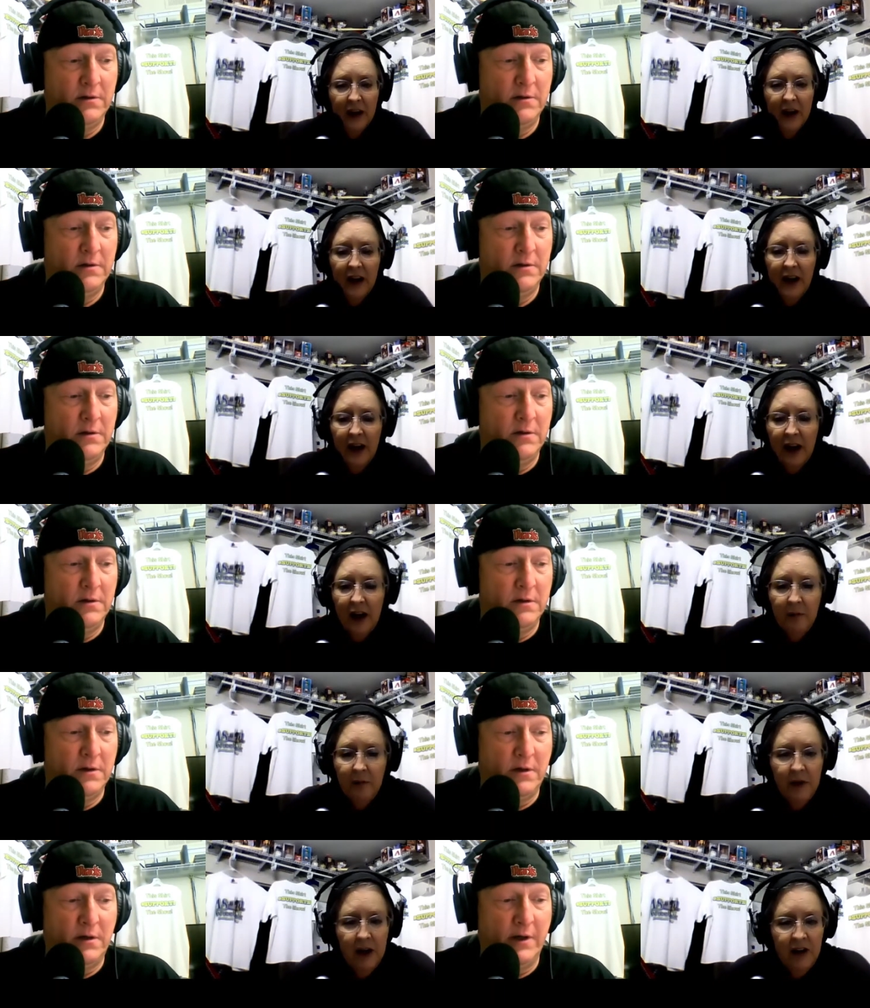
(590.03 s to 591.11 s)
Speaker 1: Um,
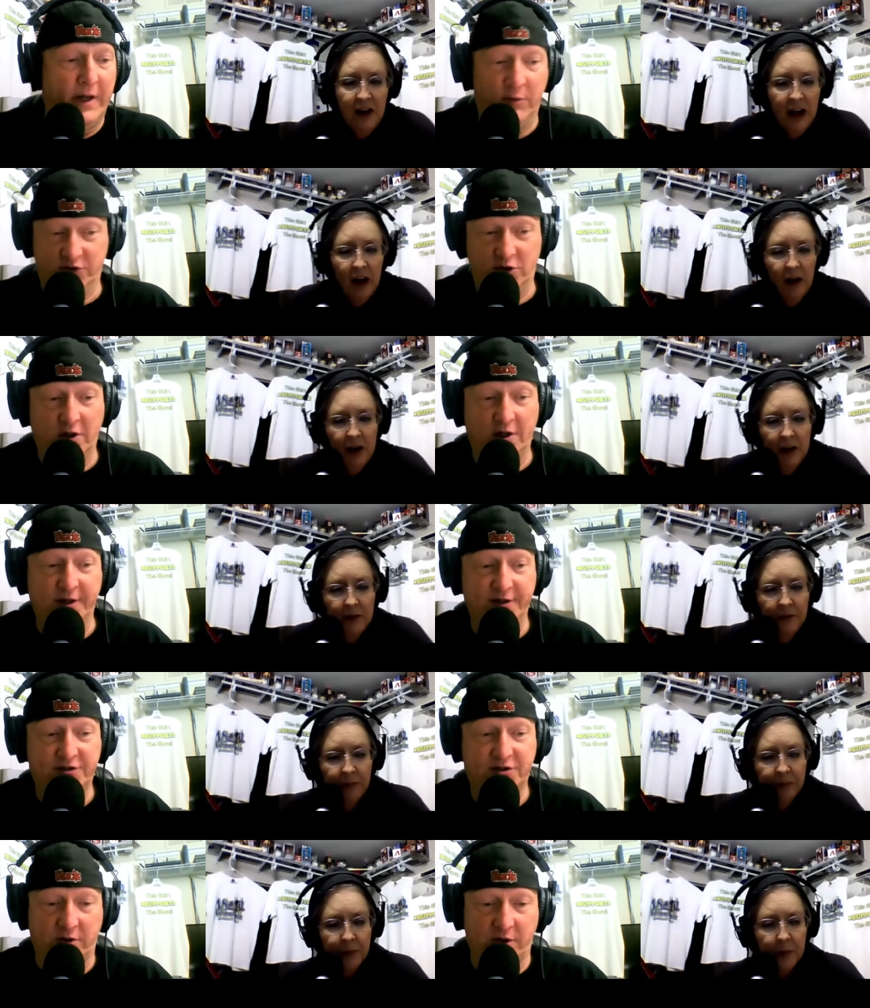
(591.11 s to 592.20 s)
and then and I that already, was all on
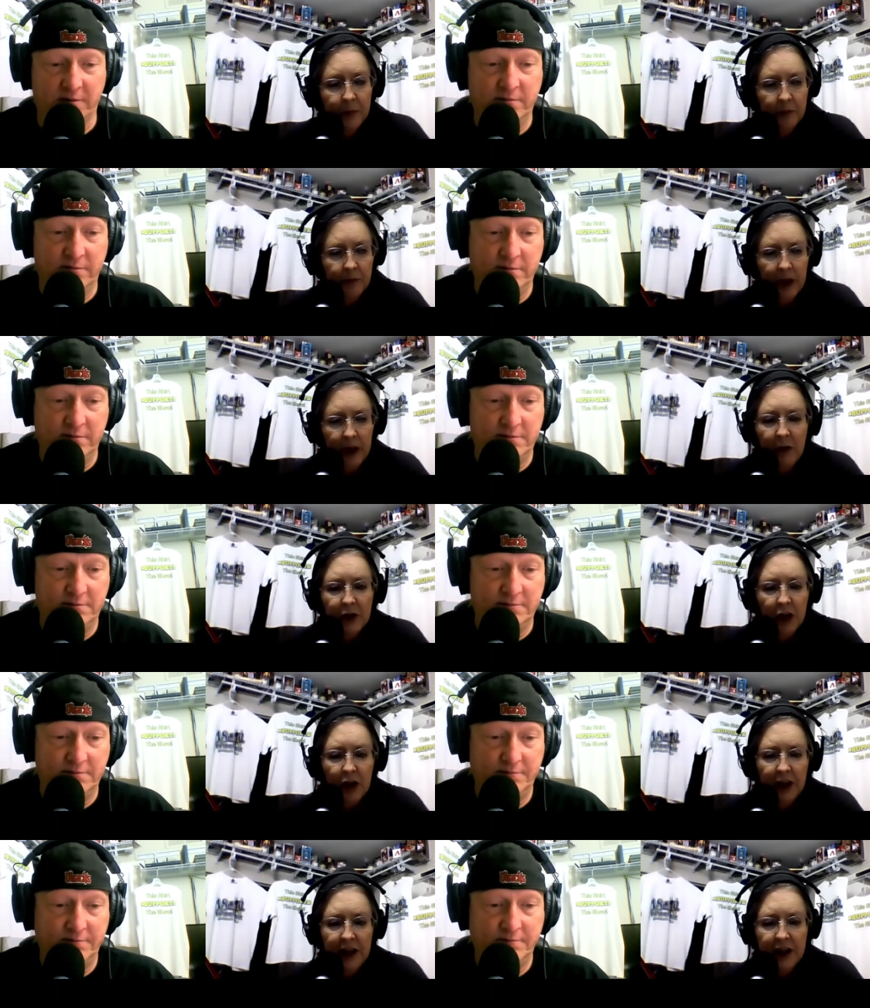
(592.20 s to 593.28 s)
Instagram. That was all on
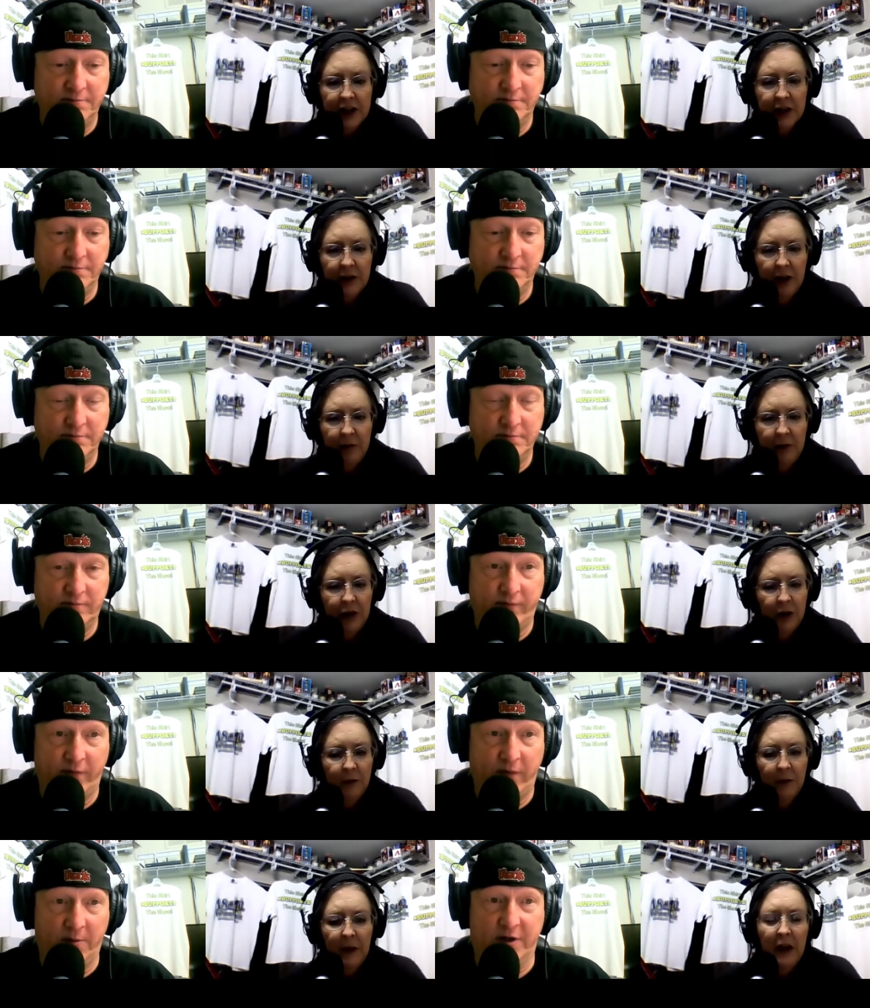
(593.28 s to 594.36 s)
Instagram, you know,
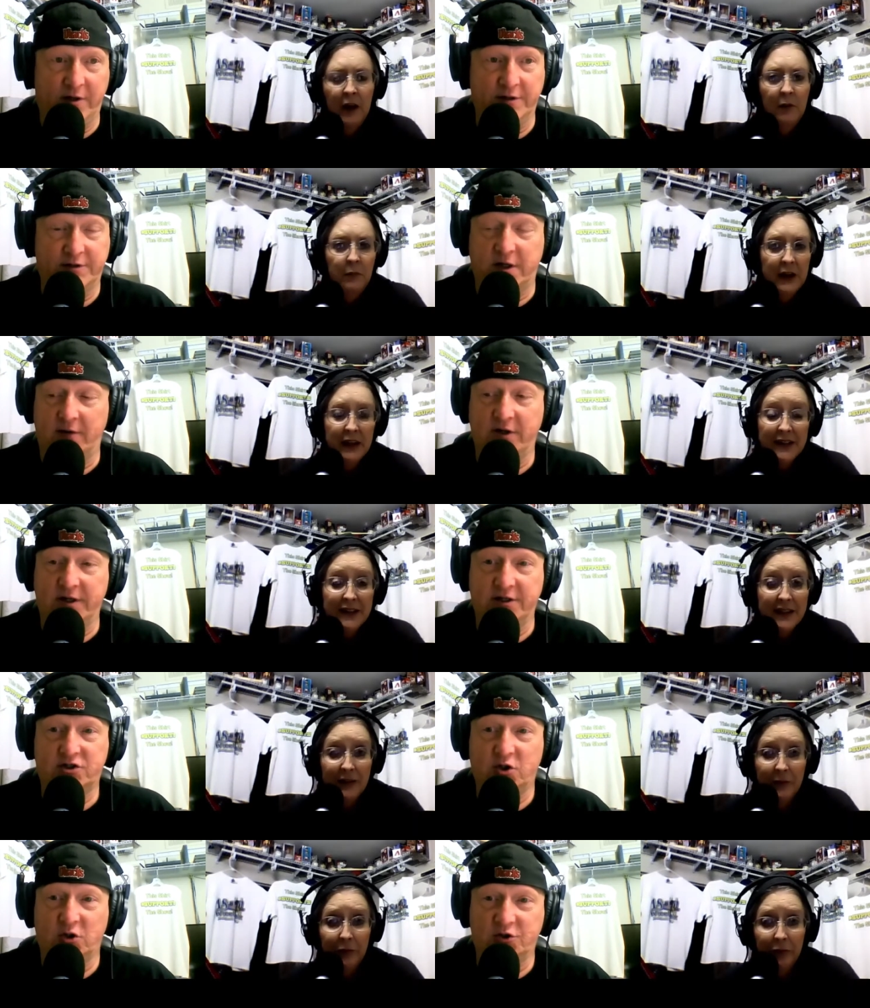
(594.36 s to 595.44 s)
because, because
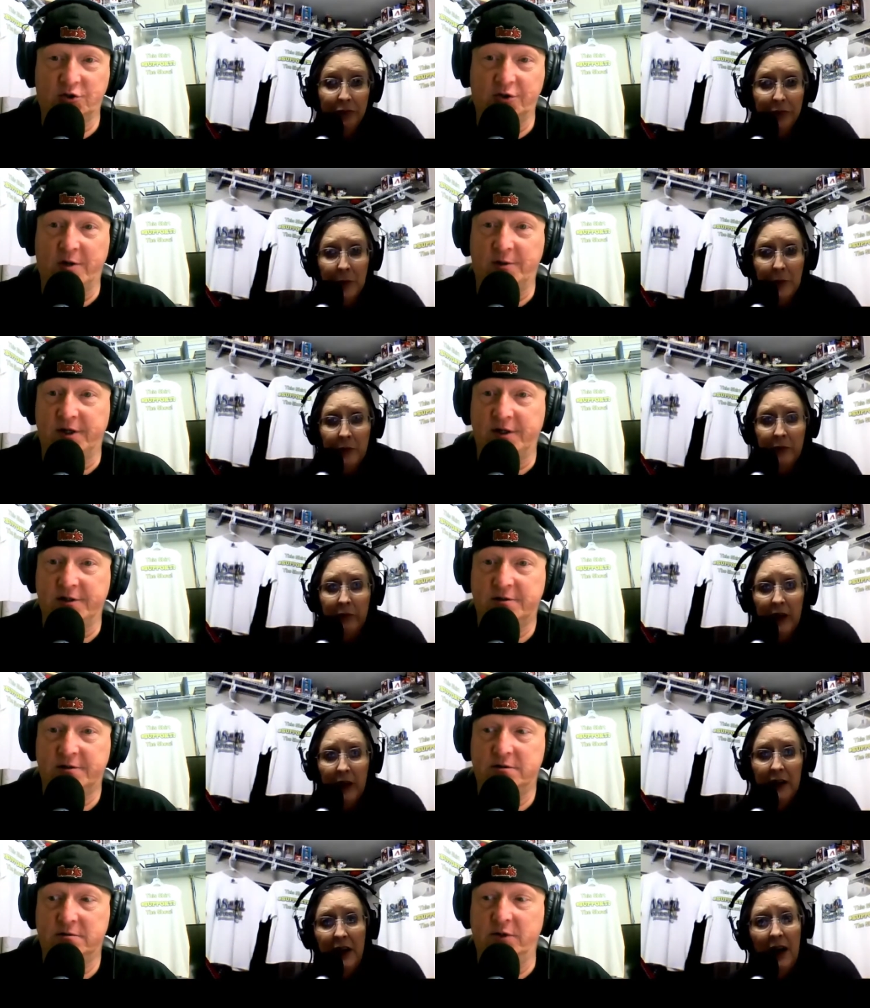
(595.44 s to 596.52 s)
everything's
Speaker 2: social nowadays.
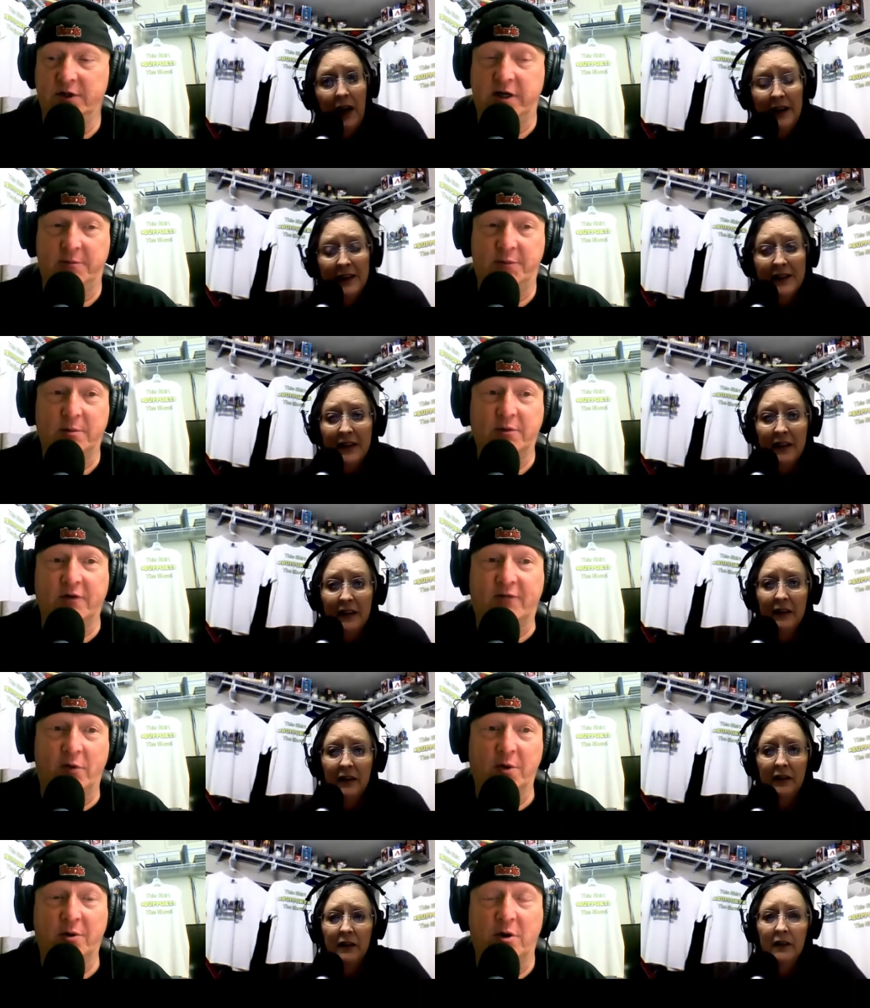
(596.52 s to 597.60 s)
Yeah, and, we can't pick up the
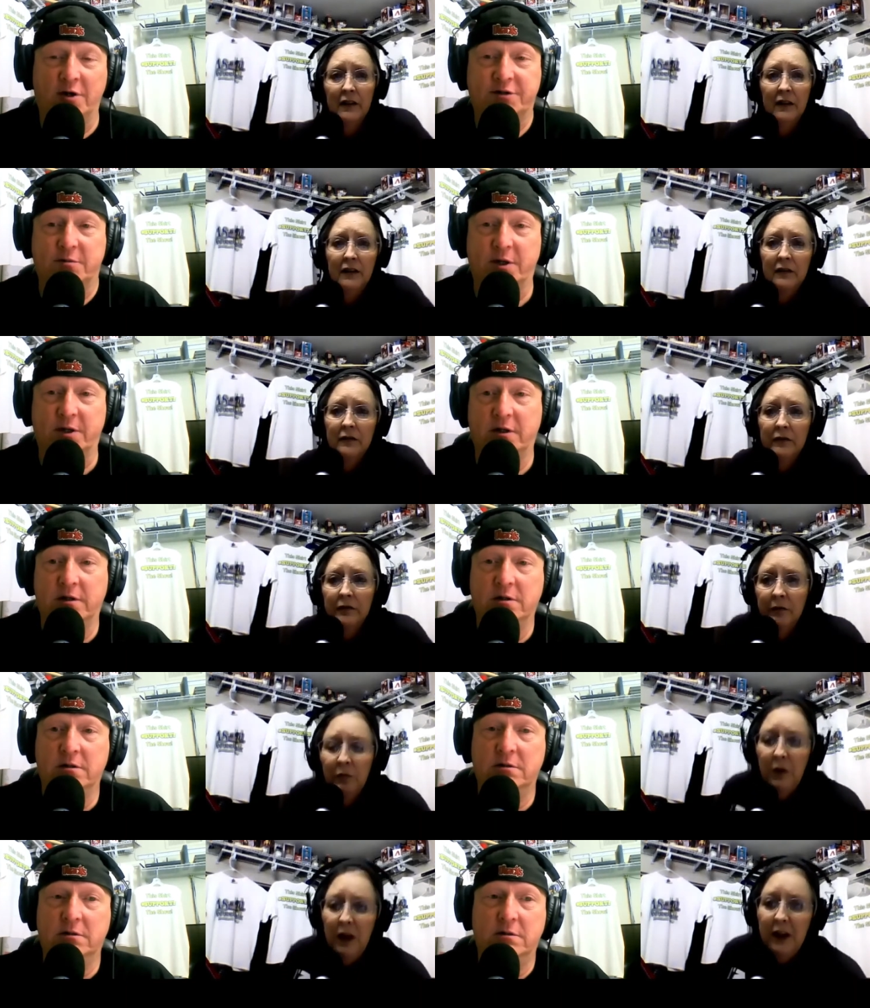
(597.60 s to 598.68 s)
phone and call somebody.
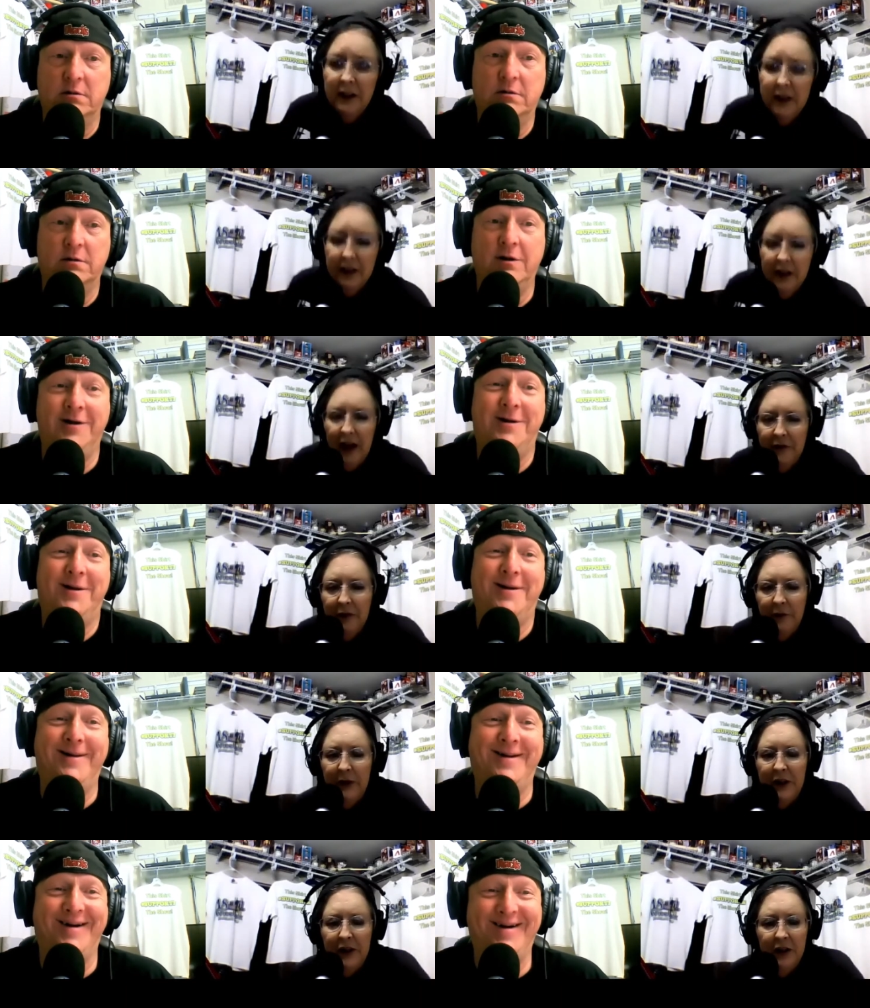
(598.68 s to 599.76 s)
Speaker 1: Well, and God forbid you.